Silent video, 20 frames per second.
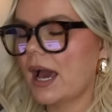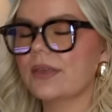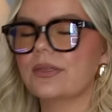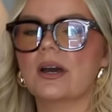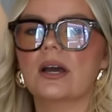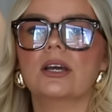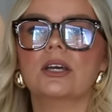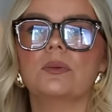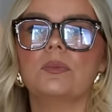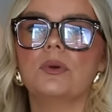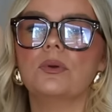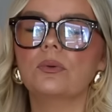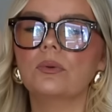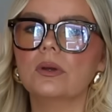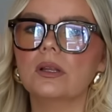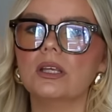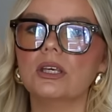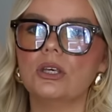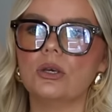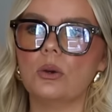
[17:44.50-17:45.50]
I thought could be
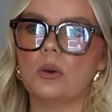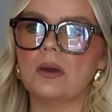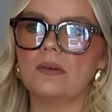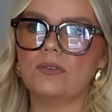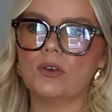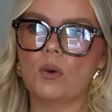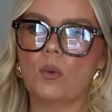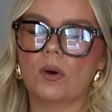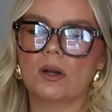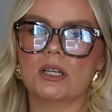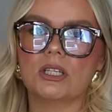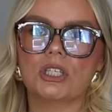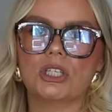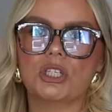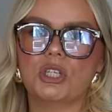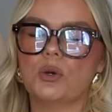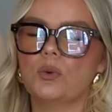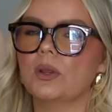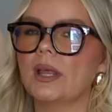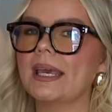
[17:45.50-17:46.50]
really cute if you wanted
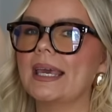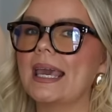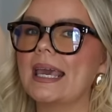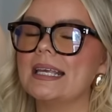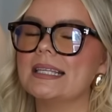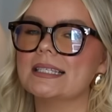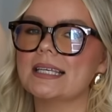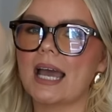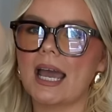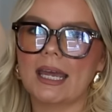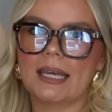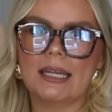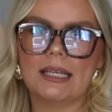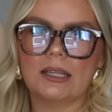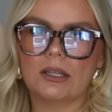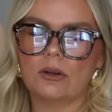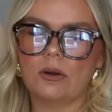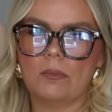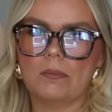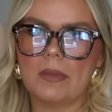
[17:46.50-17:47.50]
to do like a tiny
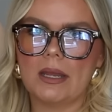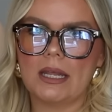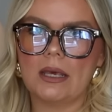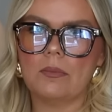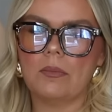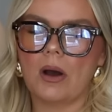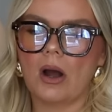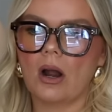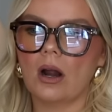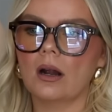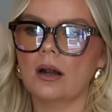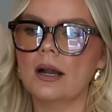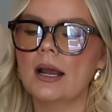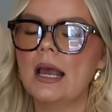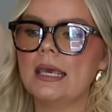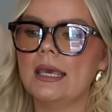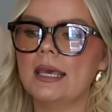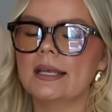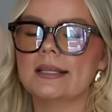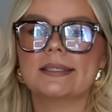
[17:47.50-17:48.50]
little mini bar
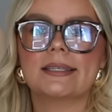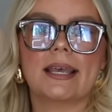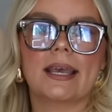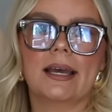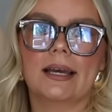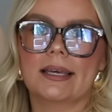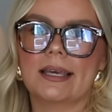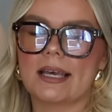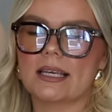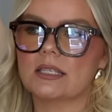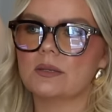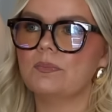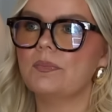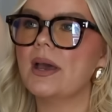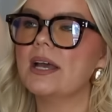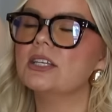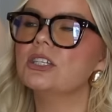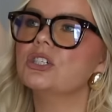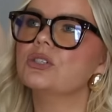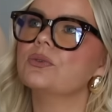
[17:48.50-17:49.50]
in say I guess
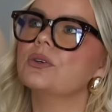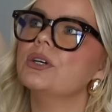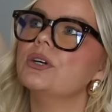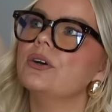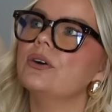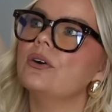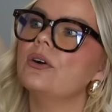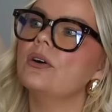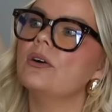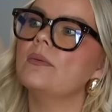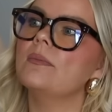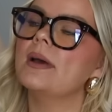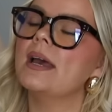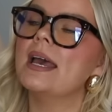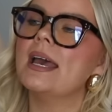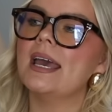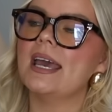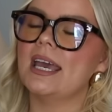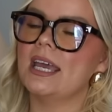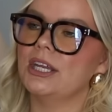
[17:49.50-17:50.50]
bedroom,
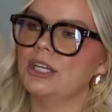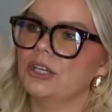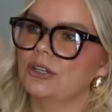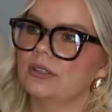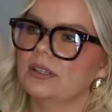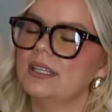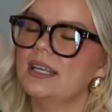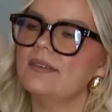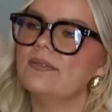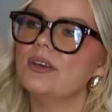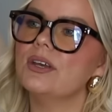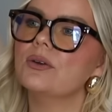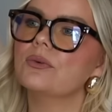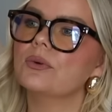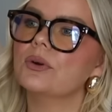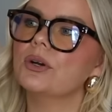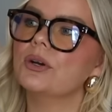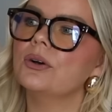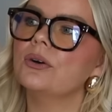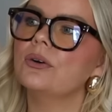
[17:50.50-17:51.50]
in your living
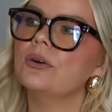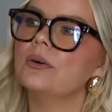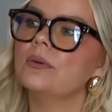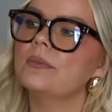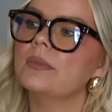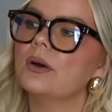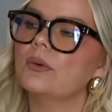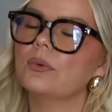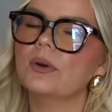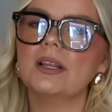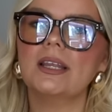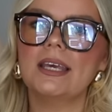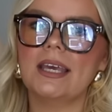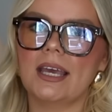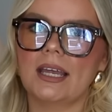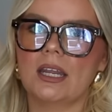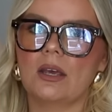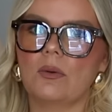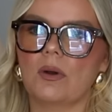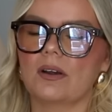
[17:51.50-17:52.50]
room,
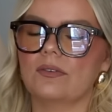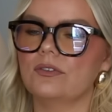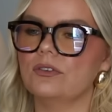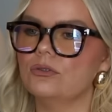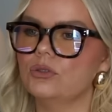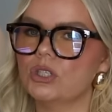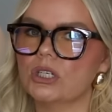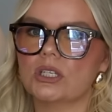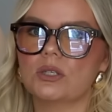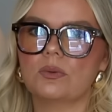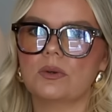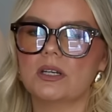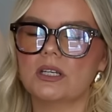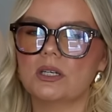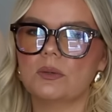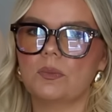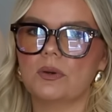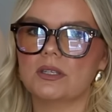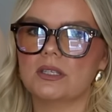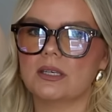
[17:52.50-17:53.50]
really anywhere. If you just
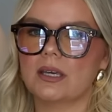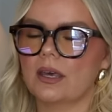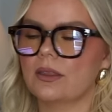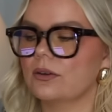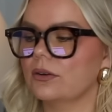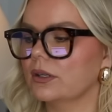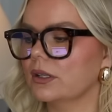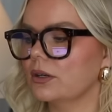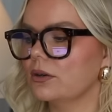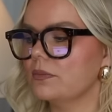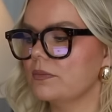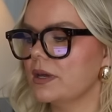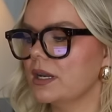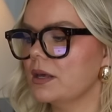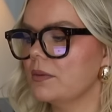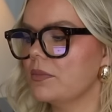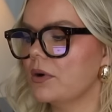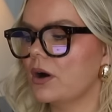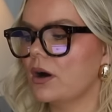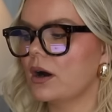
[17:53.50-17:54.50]
wanted to put together a little
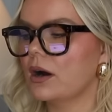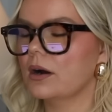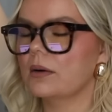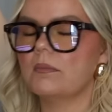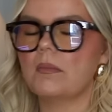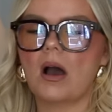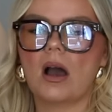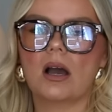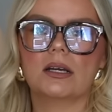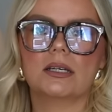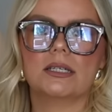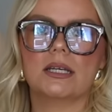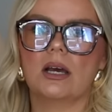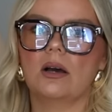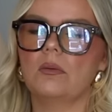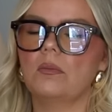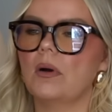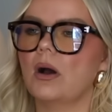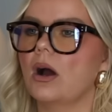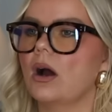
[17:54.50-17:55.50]
mini bar,
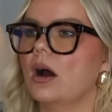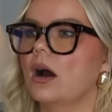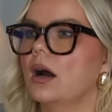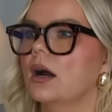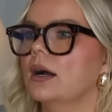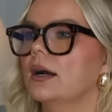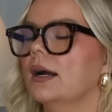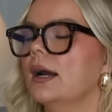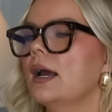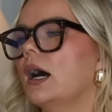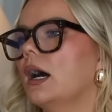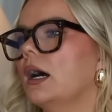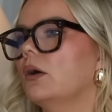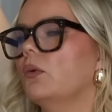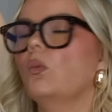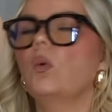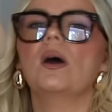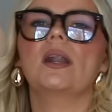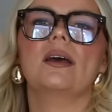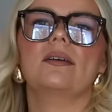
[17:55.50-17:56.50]
mocktail bar,
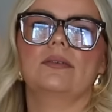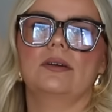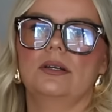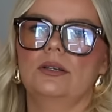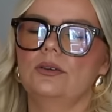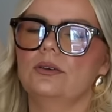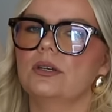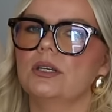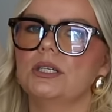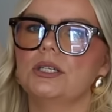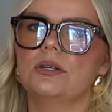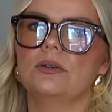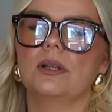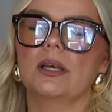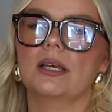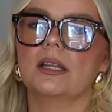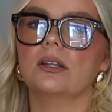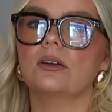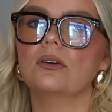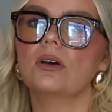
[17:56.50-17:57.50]
uh, whatever. You could do
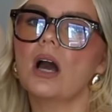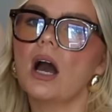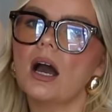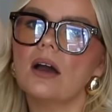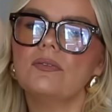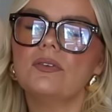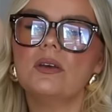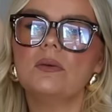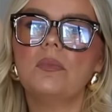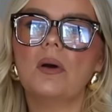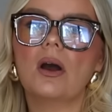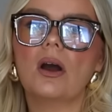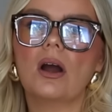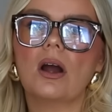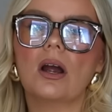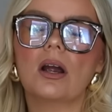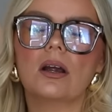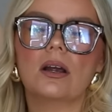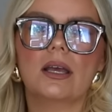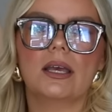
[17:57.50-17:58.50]
like a little coffee
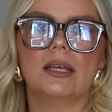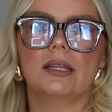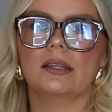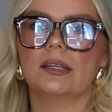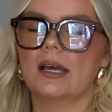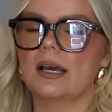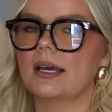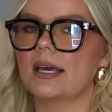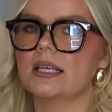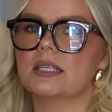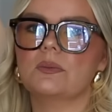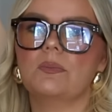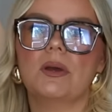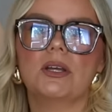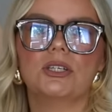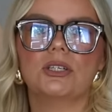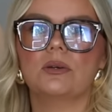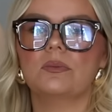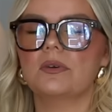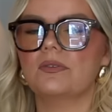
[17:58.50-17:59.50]
bar in a guest
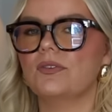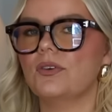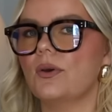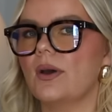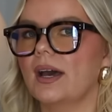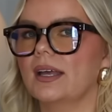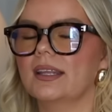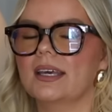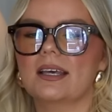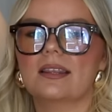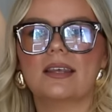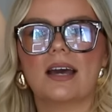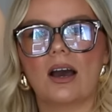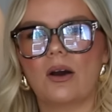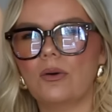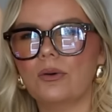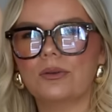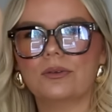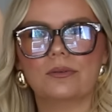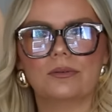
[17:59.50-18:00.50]
bedroom if you had like
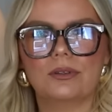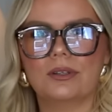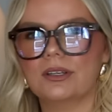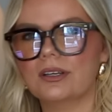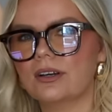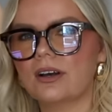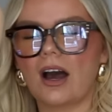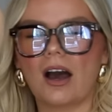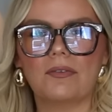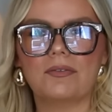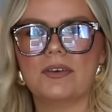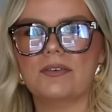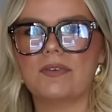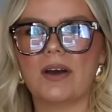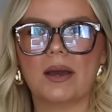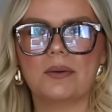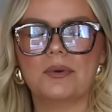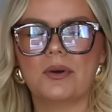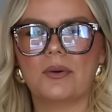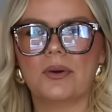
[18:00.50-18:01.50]
that whole coffee
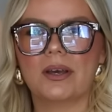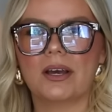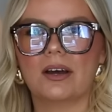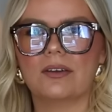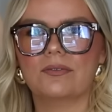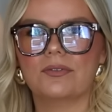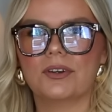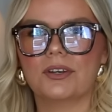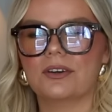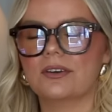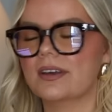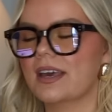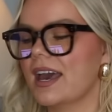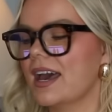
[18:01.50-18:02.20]
vibe going on for your